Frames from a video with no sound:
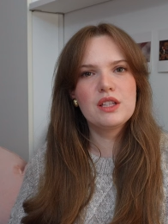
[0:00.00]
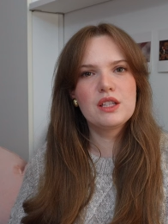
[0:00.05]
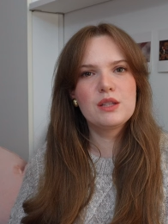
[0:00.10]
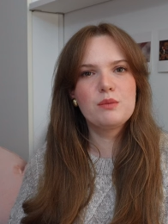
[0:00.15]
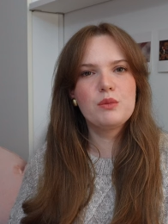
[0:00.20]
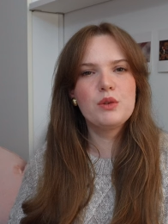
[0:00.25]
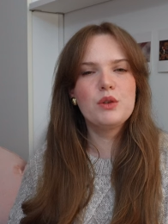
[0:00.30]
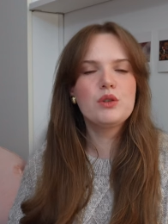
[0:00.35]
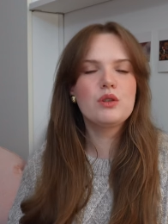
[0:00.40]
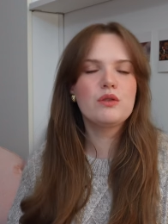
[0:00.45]
this
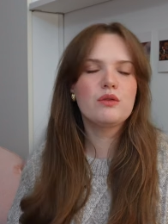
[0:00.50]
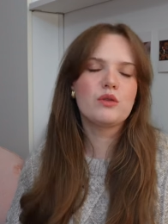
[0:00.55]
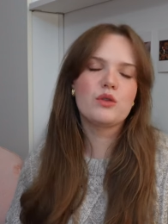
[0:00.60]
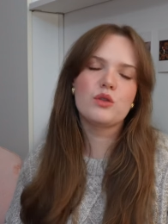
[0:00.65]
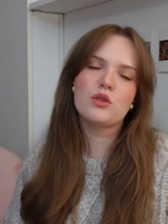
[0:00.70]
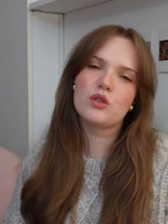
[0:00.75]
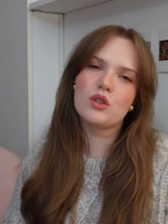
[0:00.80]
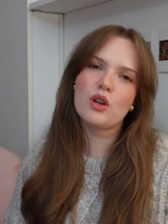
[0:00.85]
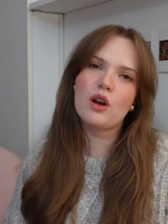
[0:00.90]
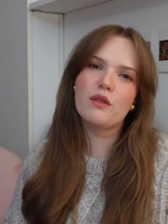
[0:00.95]

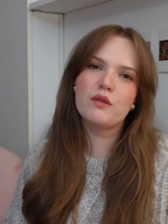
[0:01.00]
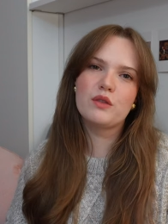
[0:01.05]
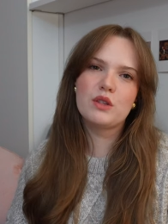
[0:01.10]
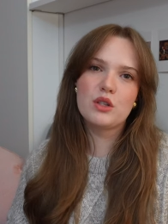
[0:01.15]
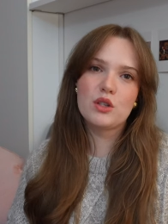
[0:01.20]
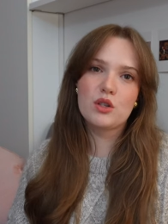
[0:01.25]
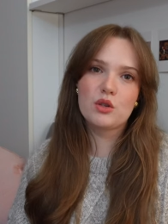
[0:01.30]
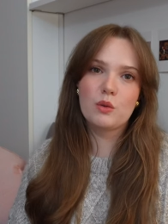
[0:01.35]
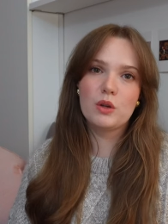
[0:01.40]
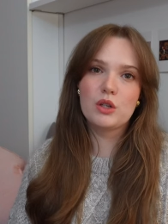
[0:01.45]
beautiful soft
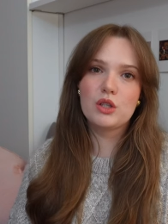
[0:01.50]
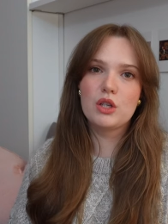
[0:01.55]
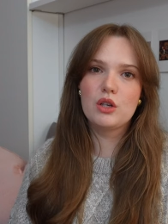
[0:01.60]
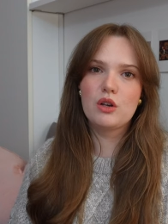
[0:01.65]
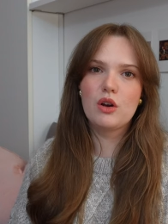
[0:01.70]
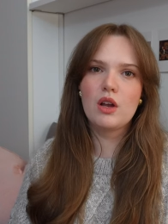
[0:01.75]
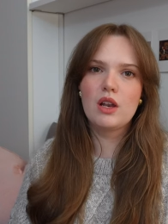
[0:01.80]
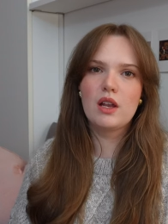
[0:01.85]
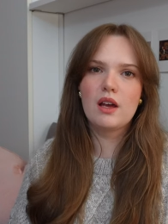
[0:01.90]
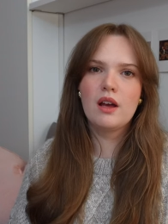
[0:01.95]
and squishy
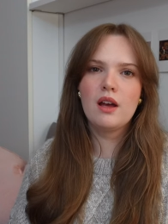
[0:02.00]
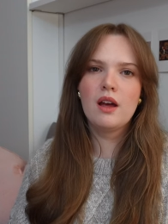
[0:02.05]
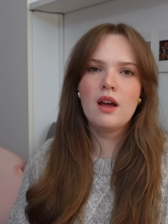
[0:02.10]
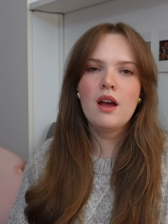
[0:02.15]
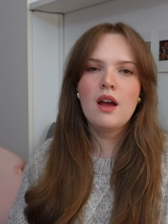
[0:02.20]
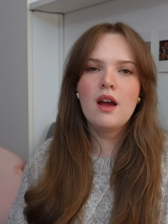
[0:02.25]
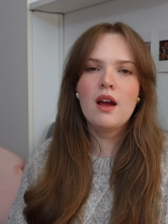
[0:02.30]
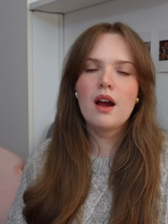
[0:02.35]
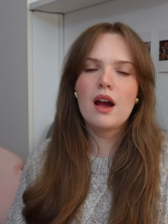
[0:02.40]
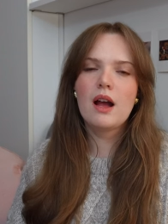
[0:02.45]
collar,
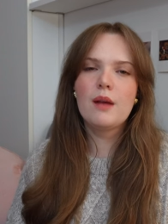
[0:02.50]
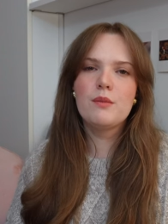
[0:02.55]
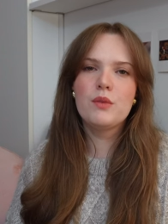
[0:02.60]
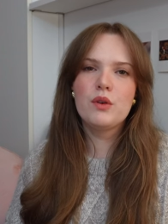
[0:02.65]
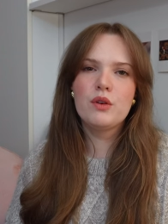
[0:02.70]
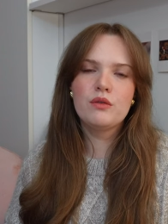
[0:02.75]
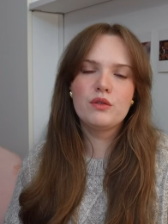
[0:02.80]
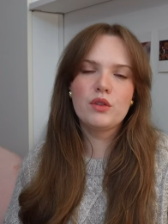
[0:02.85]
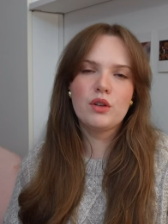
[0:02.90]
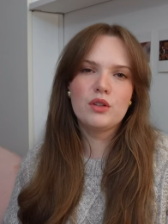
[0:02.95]
I
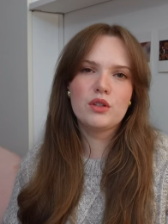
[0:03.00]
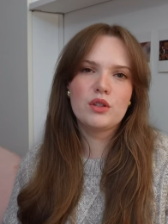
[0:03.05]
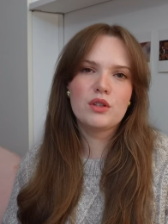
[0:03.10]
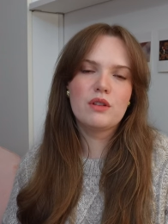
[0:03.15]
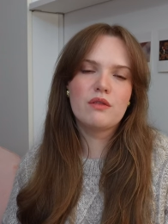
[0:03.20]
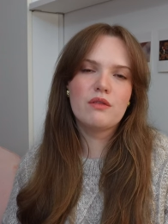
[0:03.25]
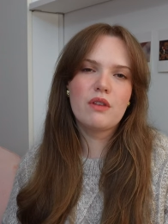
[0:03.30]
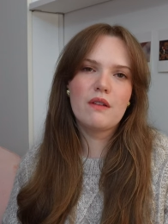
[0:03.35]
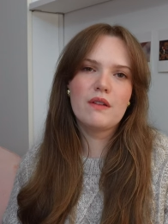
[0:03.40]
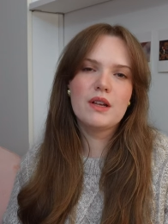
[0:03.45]
moved on to
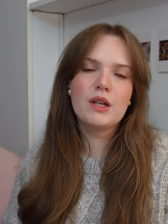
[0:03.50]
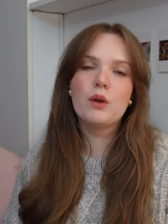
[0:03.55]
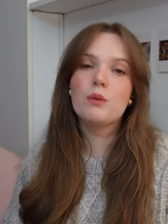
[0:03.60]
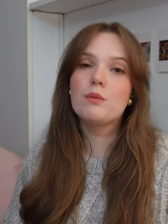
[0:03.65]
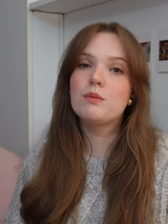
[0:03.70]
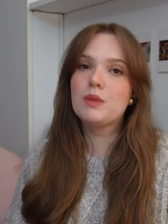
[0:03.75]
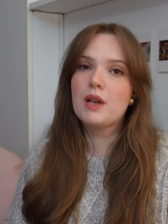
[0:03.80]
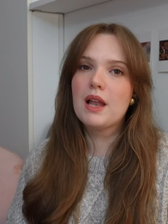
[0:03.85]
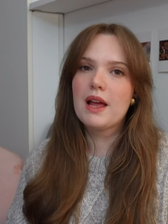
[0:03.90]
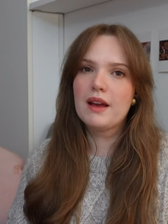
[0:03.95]
the very
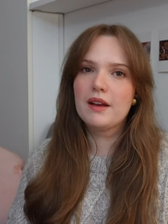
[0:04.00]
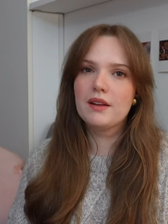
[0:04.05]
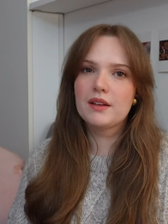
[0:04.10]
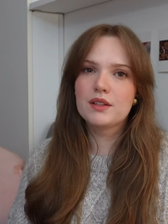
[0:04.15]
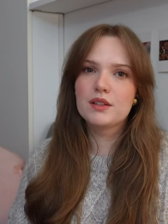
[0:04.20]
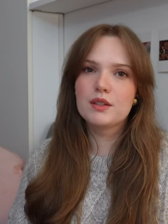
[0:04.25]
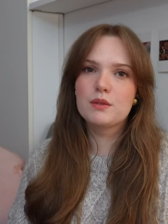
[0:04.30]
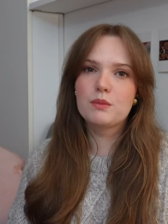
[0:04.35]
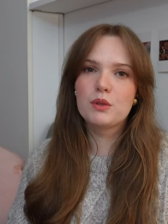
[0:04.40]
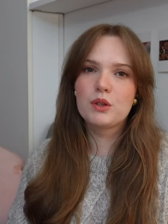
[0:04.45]

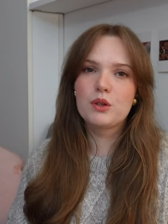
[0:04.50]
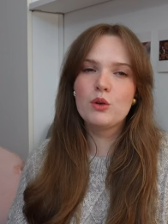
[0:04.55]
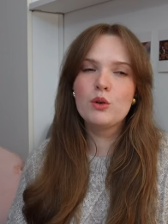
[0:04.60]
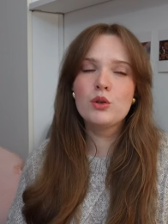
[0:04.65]
complex but